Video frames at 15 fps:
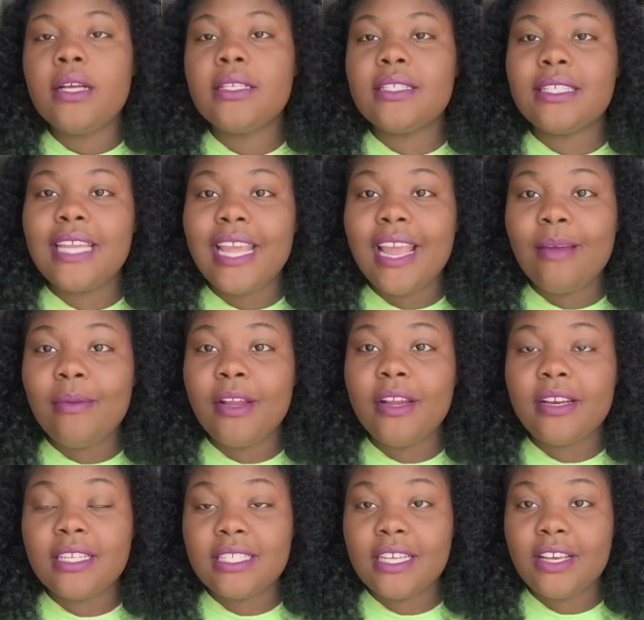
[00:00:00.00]
Today I'm
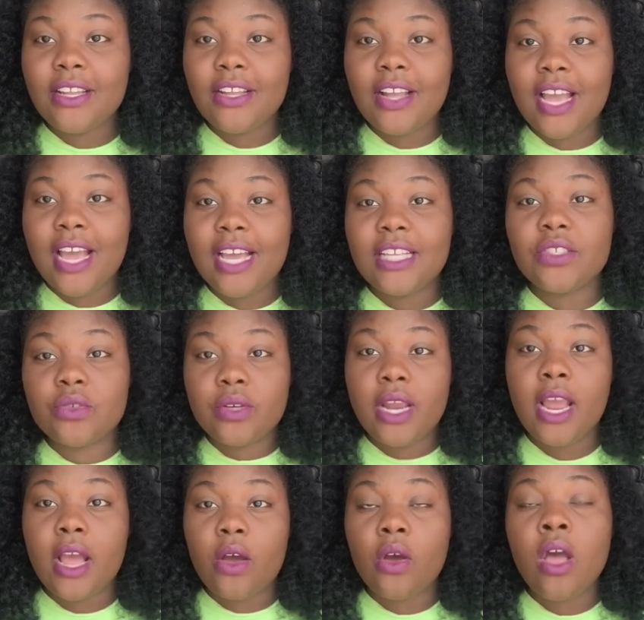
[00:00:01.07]
here to tell you guys on
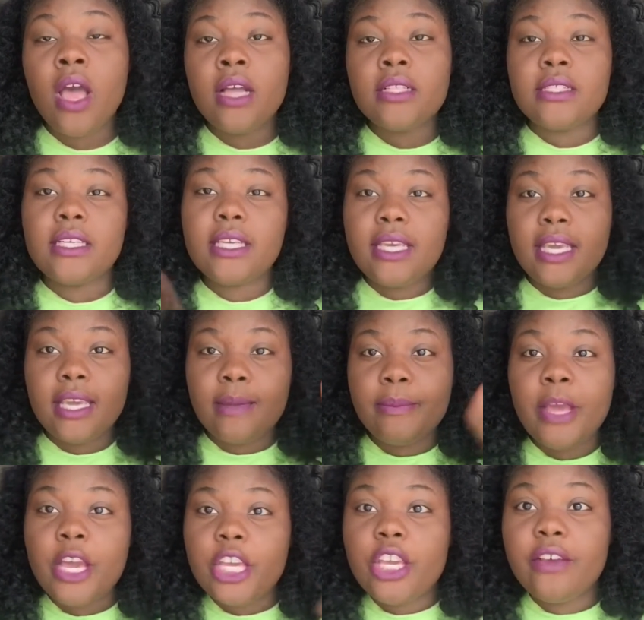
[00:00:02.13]
how to keep
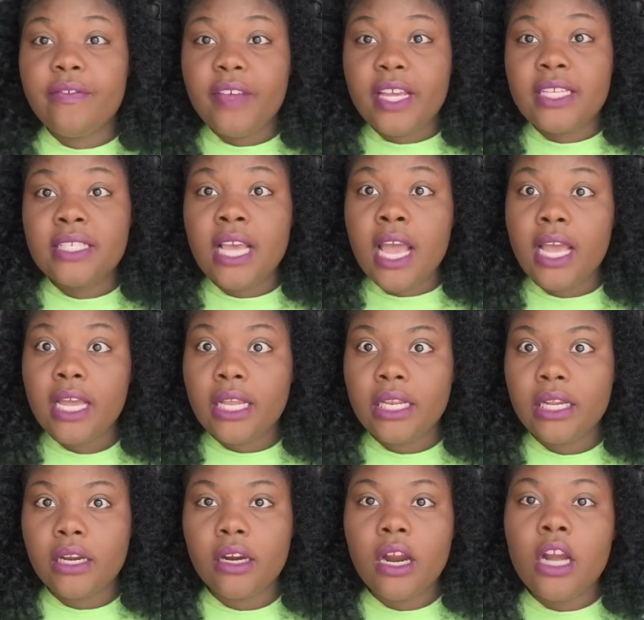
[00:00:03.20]
your face
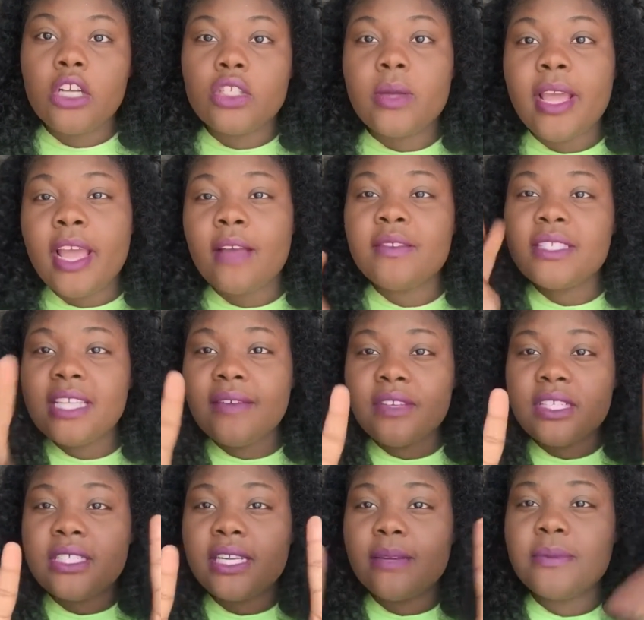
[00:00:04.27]
clear. So I have
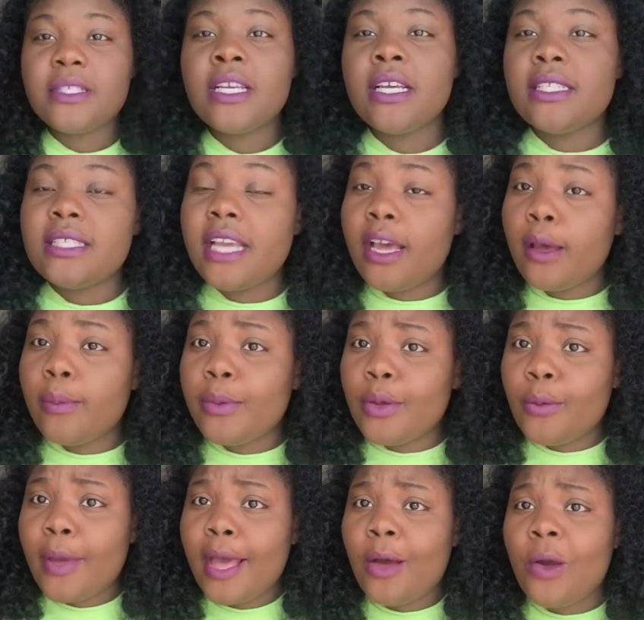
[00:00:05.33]
seven tips to help
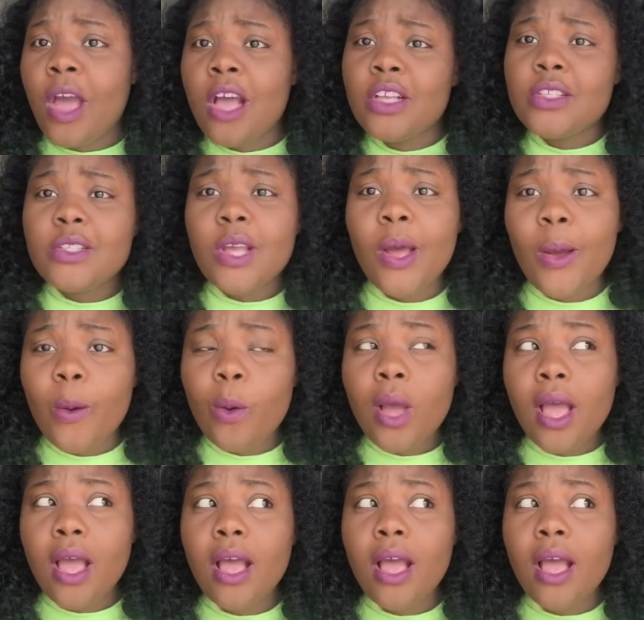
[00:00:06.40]
you out. So